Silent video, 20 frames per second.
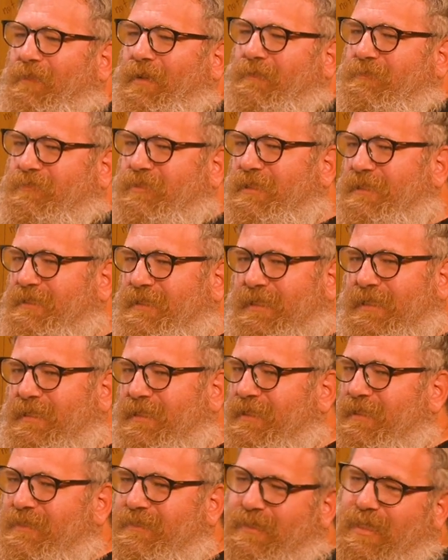how cheesy it
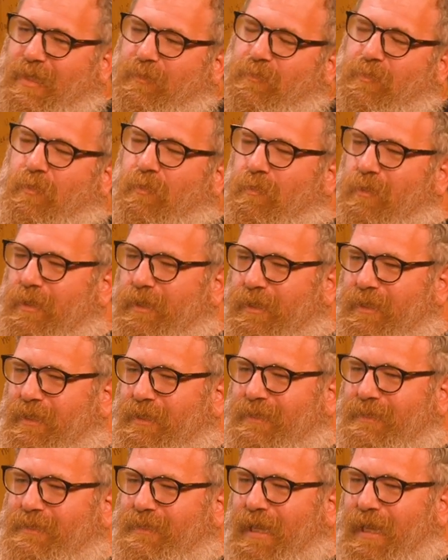is and how corny it is.